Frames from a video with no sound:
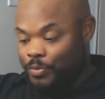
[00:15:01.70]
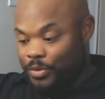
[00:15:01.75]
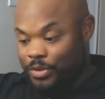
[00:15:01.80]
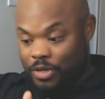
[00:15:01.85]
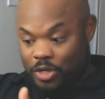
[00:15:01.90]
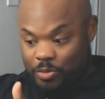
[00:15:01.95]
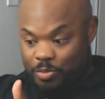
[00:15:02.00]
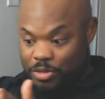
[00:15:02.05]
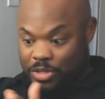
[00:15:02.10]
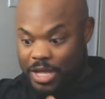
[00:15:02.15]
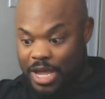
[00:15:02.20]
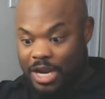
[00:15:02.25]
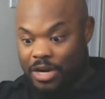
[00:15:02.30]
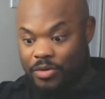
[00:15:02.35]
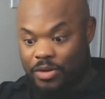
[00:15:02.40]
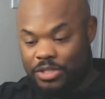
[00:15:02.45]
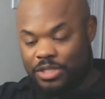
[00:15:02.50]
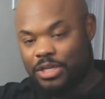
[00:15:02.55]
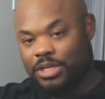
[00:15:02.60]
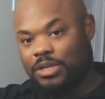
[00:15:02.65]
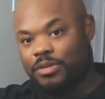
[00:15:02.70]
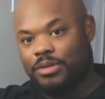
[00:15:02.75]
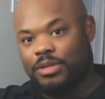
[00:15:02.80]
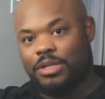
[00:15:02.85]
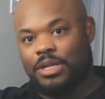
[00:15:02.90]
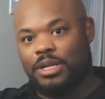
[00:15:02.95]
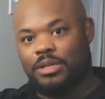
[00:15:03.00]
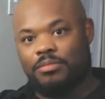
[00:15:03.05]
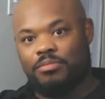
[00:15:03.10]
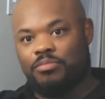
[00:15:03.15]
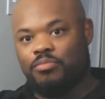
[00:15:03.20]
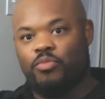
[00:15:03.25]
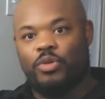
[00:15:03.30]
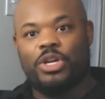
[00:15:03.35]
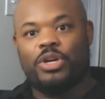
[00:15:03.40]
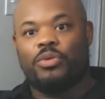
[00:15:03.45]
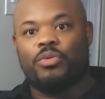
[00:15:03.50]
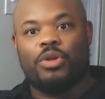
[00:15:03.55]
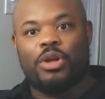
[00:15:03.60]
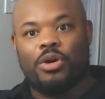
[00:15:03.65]
there's Pythagoras, and we
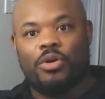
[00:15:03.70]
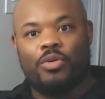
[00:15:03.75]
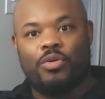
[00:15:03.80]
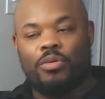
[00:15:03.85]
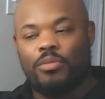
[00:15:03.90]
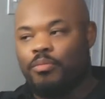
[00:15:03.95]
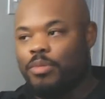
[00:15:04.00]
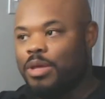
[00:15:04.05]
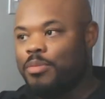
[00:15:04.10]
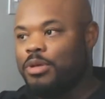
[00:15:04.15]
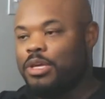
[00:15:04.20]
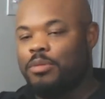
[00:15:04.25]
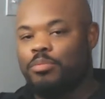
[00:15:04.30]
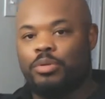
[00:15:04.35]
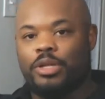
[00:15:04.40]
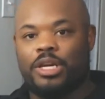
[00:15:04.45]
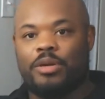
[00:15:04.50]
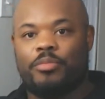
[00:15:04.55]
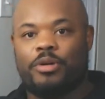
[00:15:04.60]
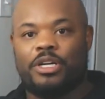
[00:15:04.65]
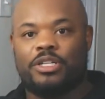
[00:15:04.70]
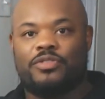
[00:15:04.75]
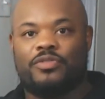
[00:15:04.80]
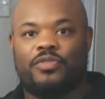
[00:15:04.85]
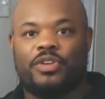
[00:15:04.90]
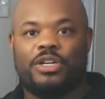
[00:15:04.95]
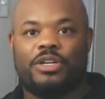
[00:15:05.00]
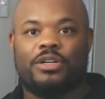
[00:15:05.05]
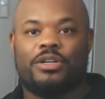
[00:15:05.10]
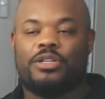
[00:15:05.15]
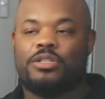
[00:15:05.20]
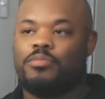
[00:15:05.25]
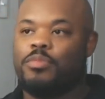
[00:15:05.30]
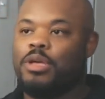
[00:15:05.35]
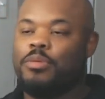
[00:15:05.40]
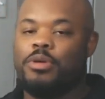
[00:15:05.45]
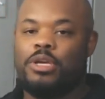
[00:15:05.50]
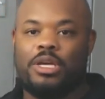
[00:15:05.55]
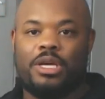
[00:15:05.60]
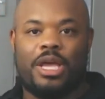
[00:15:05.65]
don't know. Maybe he played it by his fingers,
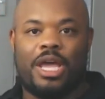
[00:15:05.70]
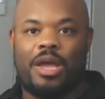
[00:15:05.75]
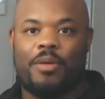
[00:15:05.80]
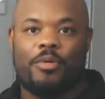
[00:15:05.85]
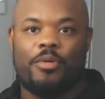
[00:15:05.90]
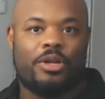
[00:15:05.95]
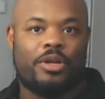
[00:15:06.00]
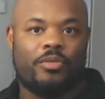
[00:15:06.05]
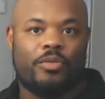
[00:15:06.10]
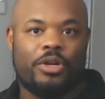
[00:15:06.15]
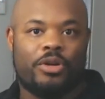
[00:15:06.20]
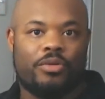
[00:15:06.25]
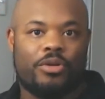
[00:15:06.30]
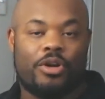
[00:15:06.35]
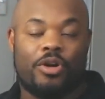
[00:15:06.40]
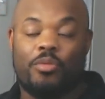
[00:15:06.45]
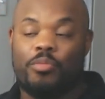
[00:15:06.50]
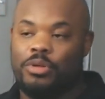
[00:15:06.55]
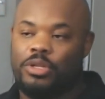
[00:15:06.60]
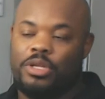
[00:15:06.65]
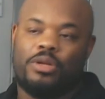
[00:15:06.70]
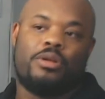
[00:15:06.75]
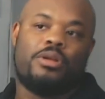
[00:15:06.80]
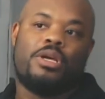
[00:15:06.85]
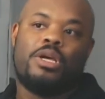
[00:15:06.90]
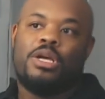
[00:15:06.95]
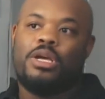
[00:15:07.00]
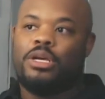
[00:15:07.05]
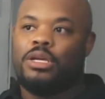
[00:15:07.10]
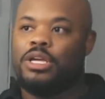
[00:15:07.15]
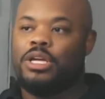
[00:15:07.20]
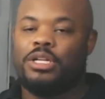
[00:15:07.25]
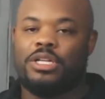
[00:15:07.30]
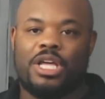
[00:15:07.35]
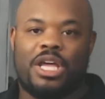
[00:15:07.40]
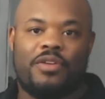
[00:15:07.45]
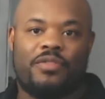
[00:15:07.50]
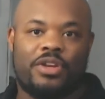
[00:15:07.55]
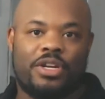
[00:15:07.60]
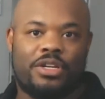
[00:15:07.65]
maybe he hammered it, we don't know. But then King
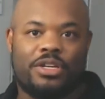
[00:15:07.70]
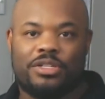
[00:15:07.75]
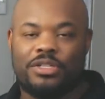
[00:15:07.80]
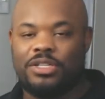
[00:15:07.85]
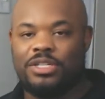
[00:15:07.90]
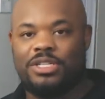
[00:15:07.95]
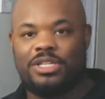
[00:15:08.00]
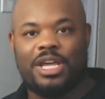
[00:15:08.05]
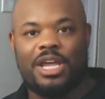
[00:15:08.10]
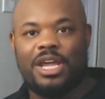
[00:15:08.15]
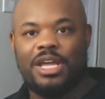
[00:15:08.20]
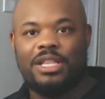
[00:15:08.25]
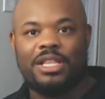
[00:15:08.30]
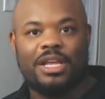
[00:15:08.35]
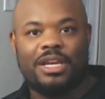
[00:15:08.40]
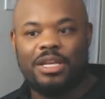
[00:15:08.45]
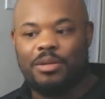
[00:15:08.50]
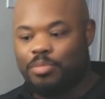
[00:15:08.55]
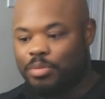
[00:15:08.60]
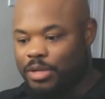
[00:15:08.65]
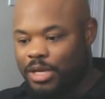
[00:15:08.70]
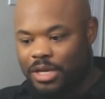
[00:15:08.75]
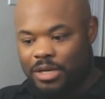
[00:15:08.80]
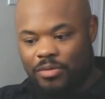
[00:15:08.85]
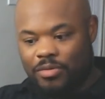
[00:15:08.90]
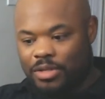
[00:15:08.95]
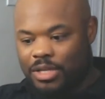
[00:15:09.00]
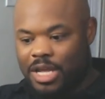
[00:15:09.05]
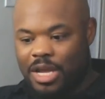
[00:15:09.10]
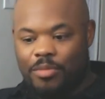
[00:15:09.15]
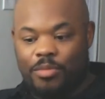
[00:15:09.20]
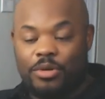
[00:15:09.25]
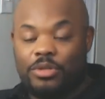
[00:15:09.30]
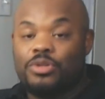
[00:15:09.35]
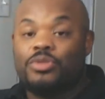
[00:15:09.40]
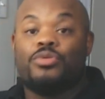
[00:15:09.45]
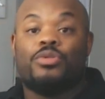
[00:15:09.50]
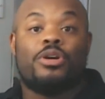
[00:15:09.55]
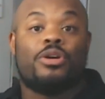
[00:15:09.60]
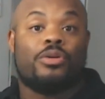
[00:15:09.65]
David, it doesn't say that he played it with hammers,
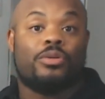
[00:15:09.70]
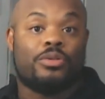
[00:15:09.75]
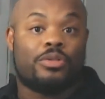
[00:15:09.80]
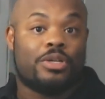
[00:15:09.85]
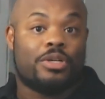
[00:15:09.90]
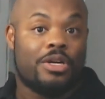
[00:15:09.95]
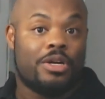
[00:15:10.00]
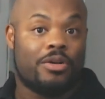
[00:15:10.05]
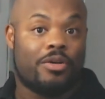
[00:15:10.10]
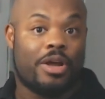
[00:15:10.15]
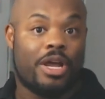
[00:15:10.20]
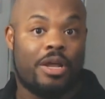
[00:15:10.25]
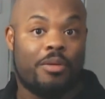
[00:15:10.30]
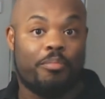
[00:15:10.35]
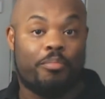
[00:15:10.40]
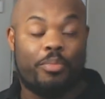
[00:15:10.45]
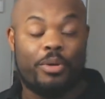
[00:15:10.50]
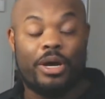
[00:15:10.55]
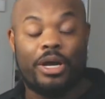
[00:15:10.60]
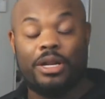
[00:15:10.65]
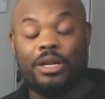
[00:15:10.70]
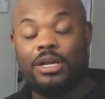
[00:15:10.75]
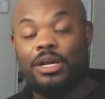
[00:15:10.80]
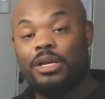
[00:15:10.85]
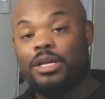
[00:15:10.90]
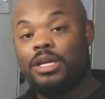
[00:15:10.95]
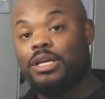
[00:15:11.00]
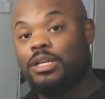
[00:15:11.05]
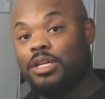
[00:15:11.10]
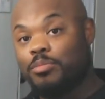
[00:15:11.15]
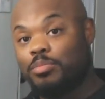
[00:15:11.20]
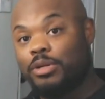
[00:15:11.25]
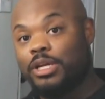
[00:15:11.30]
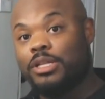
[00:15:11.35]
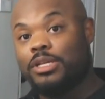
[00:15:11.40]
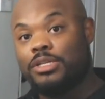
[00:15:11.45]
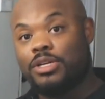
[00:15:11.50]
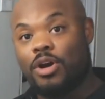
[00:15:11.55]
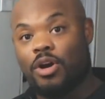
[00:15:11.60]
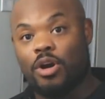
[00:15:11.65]
who knows, right? But he did play
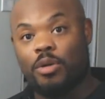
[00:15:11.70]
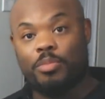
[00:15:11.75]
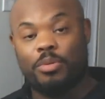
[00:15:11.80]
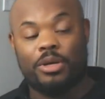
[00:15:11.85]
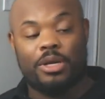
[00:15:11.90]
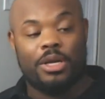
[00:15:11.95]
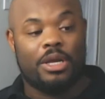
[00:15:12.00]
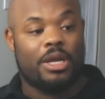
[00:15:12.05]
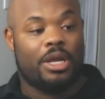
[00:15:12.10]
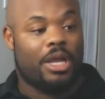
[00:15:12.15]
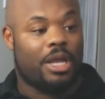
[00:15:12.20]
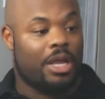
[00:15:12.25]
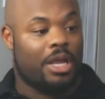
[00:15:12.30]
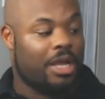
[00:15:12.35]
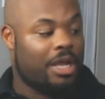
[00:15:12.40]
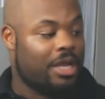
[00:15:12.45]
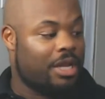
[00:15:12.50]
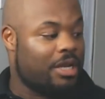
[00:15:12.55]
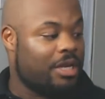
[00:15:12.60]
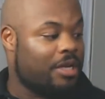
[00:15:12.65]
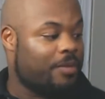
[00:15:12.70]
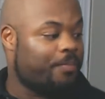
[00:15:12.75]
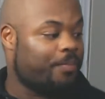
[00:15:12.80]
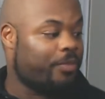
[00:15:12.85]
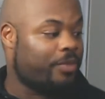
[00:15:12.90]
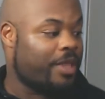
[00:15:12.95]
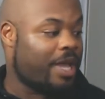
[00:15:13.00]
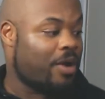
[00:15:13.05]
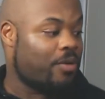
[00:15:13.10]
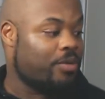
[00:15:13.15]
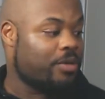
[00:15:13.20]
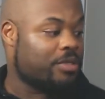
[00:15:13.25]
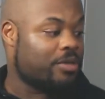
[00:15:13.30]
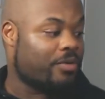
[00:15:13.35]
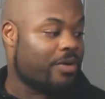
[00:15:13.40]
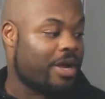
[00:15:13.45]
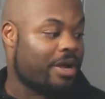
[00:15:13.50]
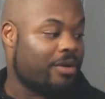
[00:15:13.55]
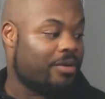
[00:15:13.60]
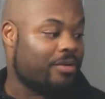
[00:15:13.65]
this harp, and that was
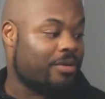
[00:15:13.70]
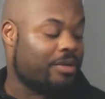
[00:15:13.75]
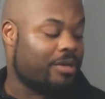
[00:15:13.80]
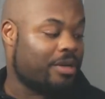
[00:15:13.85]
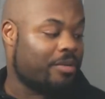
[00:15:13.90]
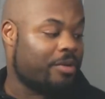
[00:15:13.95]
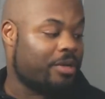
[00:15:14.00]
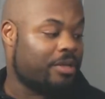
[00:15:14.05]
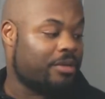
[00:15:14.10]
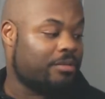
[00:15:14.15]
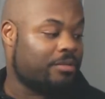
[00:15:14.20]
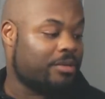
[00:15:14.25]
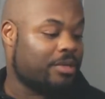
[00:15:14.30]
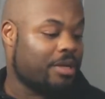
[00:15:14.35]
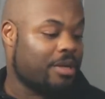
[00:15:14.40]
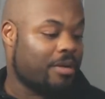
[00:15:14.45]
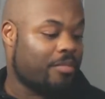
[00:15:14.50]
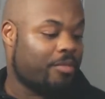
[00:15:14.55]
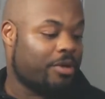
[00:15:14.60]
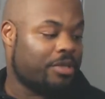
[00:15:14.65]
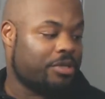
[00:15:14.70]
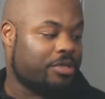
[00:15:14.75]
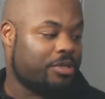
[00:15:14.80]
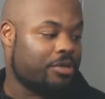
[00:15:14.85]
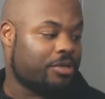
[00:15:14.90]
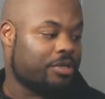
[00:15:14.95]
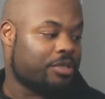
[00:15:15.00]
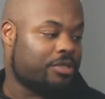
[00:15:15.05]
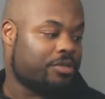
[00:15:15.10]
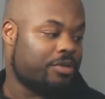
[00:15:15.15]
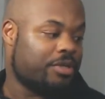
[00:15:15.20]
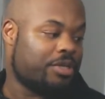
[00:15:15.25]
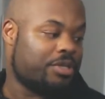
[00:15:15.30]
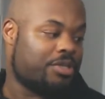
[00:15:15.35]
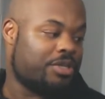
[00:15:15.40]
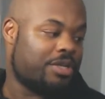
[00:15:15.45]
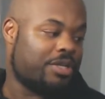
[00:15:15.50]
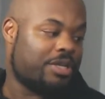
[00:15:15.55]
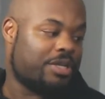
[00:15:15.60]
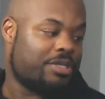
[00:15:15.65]
around, by the church's
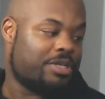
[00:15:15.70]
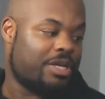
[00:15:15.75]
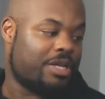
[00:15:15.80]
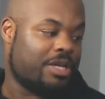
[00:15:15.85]
tradition, they say